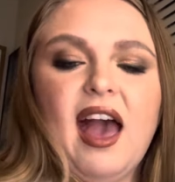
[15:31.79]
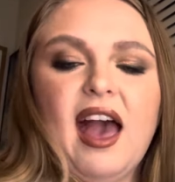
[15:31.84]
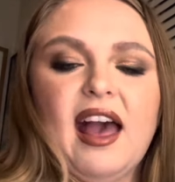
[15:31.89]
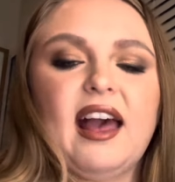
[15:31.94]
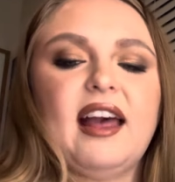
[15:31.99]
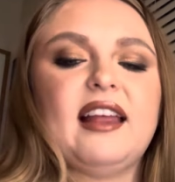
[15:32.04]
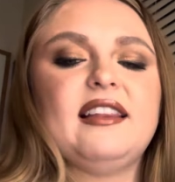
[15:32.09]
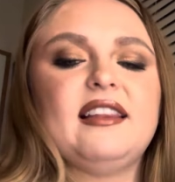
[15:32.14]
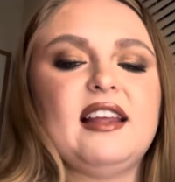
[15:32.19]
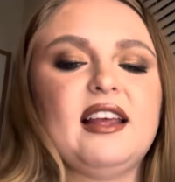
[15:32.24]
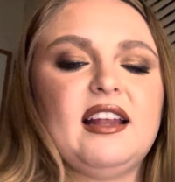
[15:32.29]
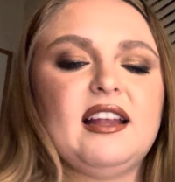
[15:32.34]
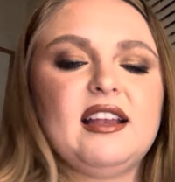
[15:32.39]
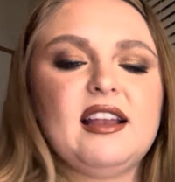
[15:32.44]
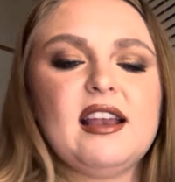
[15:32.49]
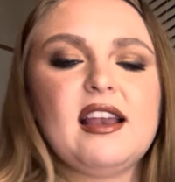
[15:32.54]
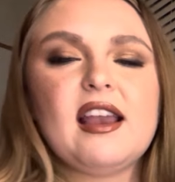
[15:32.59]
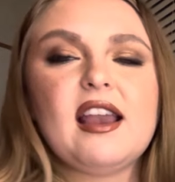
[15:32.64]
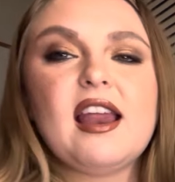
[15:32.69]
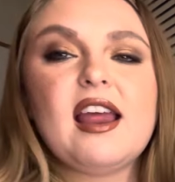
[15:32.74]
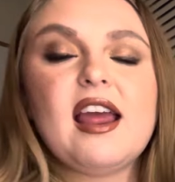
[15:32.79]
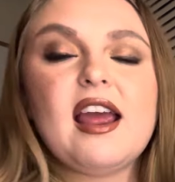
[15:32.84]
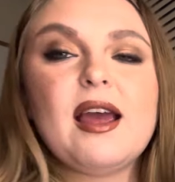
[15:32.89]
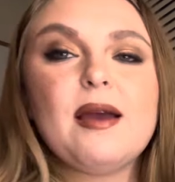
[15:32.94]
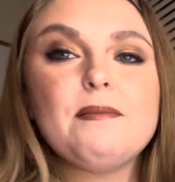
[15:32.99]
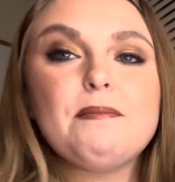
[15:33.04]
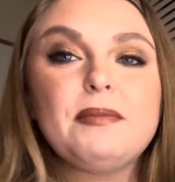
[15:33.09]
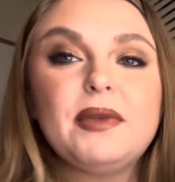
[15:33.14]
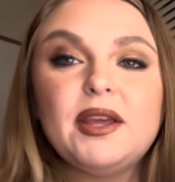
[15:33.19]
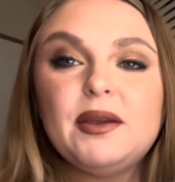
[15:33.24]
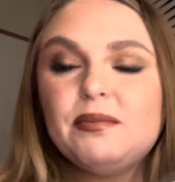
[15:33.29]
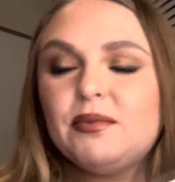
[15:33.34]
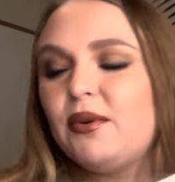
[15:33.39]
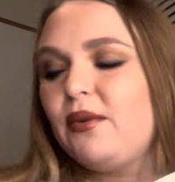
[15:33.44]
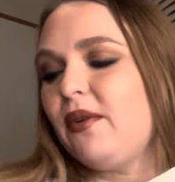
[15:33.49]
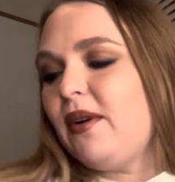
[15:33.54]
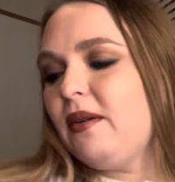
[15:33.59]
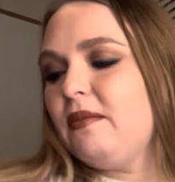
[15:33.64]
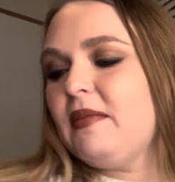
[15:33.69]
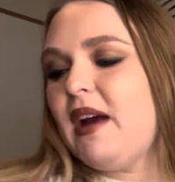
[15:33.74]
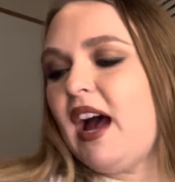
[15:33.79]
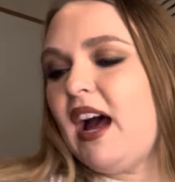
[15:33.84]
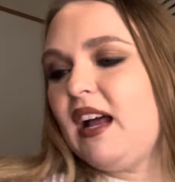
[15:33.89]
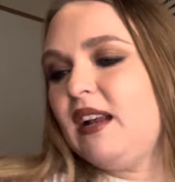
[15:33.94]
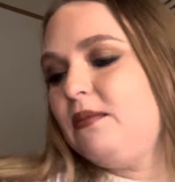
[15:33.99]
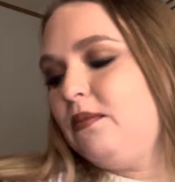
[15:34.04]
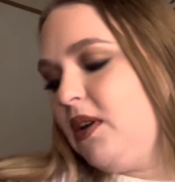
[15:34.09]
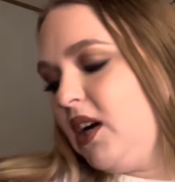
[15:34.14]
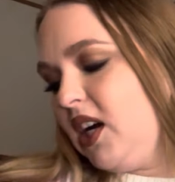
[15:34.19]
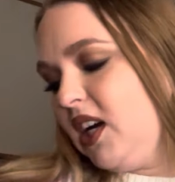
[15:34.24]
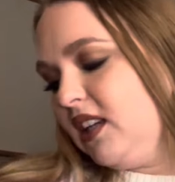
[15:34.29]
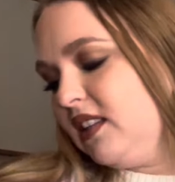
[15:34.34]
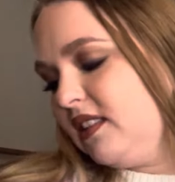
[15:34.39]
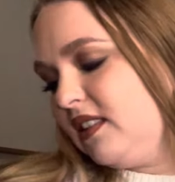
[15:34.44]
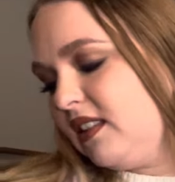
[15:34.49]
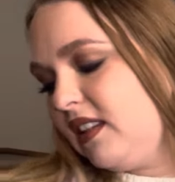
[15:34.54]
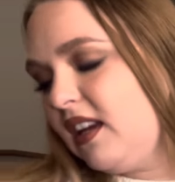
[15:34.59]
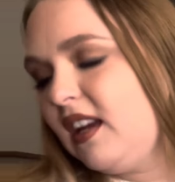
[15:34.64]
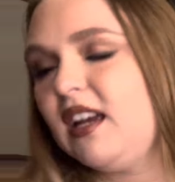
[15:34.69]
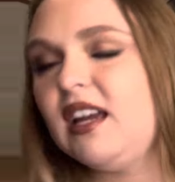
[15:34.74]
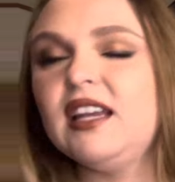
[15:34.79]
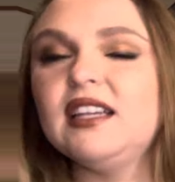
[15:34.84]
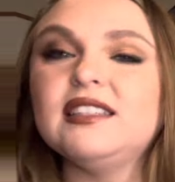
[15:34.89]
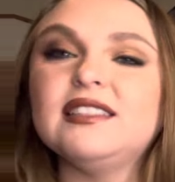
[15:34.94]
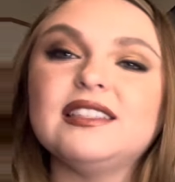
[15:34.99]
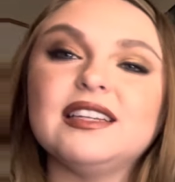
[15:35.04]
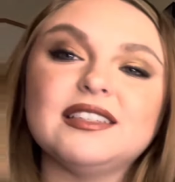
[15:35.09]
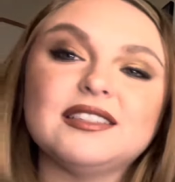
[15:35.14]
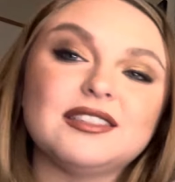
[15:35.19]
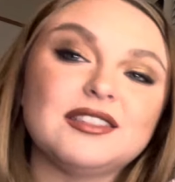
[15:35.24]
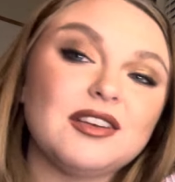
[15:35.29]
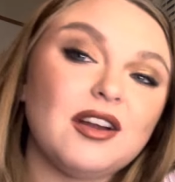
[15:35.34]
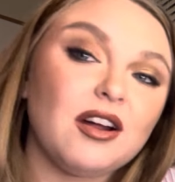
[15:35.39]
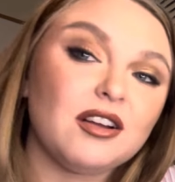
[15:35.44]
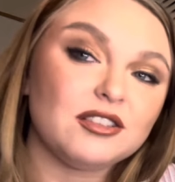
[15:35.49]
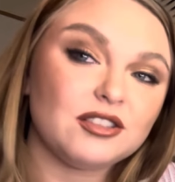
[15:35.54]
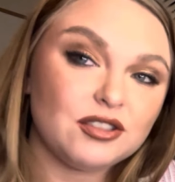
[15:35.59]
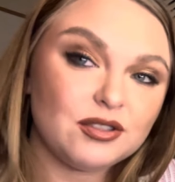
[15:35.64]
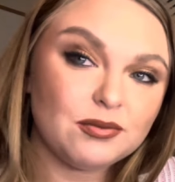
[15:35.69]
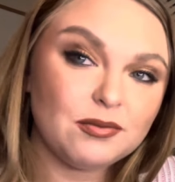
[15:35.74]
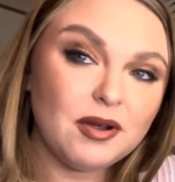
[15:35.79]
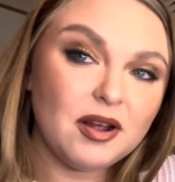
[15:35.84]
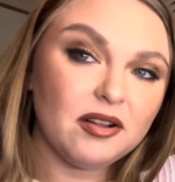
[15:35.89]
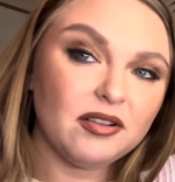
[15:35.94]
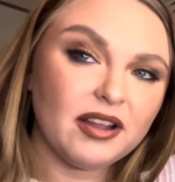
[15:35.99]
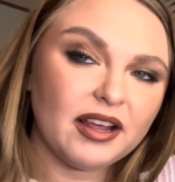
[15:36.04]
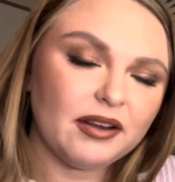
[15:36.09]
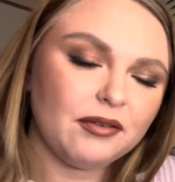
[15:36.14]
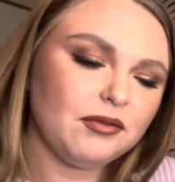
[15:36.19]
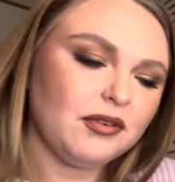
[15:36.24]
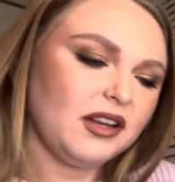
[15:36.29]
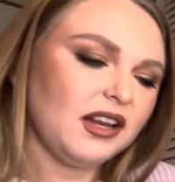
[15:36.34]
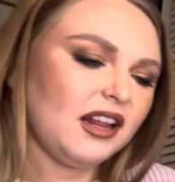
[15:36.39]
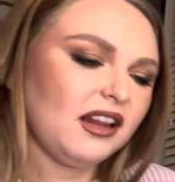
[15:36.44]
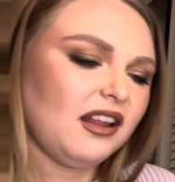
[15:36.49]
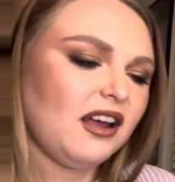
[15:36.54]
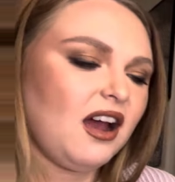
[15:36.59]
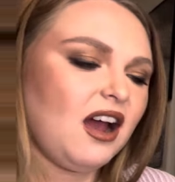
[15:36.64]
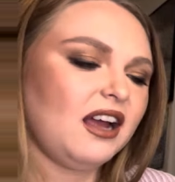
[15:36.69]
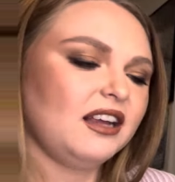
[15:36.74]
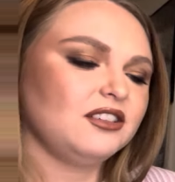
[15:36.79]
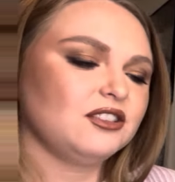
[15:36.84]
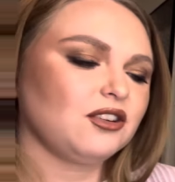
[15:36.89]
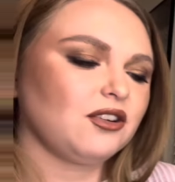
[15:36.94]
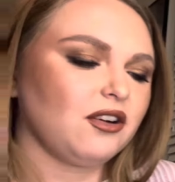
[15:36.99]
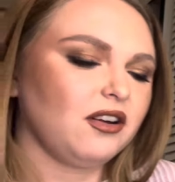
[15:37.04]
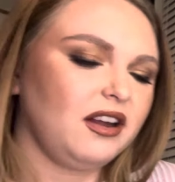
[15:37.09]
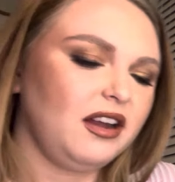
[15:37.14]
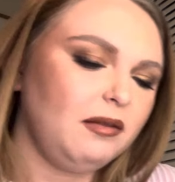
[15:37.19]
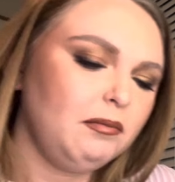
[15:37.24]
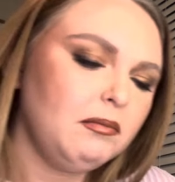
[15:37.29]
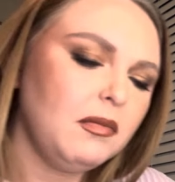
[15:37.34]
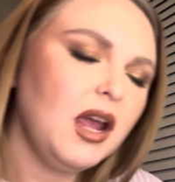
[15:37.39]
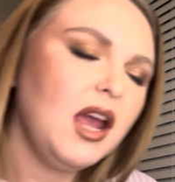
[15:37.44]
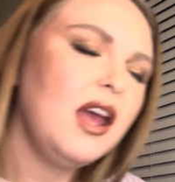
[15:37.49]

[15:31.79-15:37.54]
and then people were mad because it does not smell like vanilla ice cream,